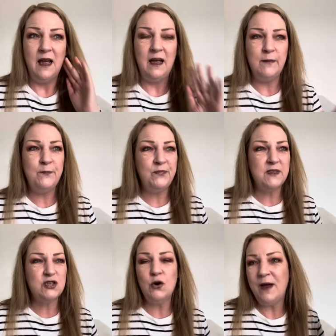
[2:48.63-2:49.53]
Um,
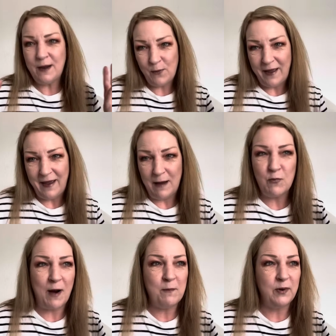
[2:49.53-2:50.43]
so anyway, I'm
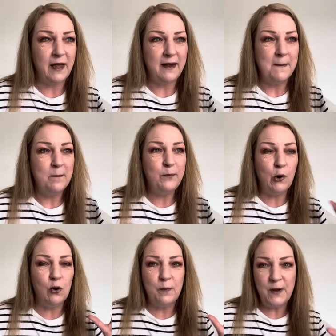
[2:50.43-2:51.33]
rambling.
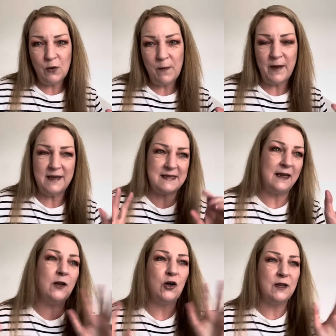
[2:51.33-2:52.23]
But Beauty Bay's
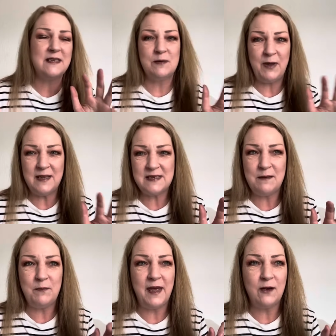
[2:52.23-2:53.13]
sell all this
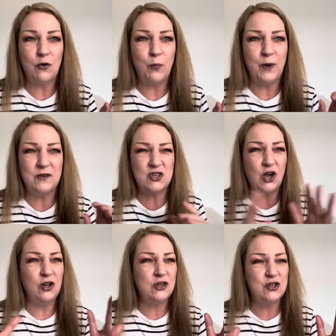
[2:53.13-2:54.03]
amazing makeup and
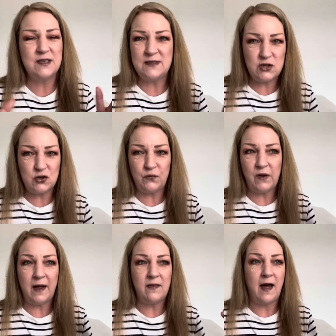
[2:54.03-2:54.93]
toiletries and stuff
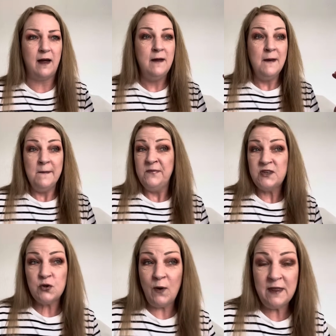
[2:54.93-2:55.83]
like that.
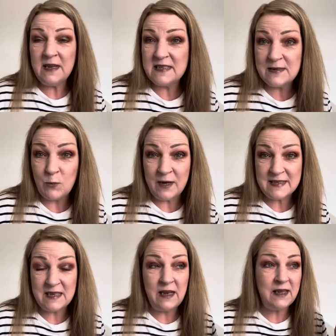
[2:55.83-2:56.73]
So when this, when I
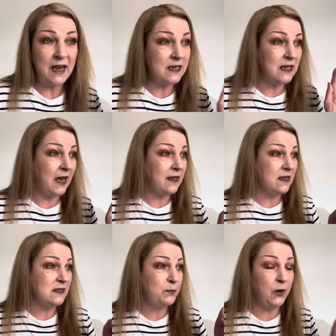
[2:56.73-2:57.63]
seen they had like
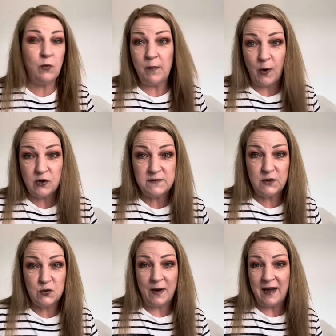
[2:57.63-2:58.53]
this beauty box for
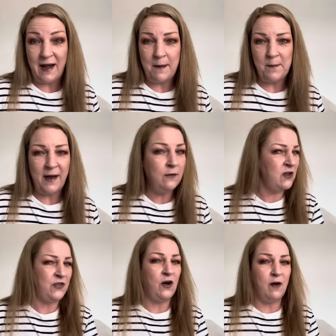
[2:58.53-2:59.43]
£29, I
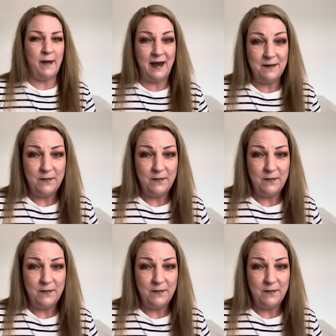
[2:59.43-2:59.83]
thought, I'm in,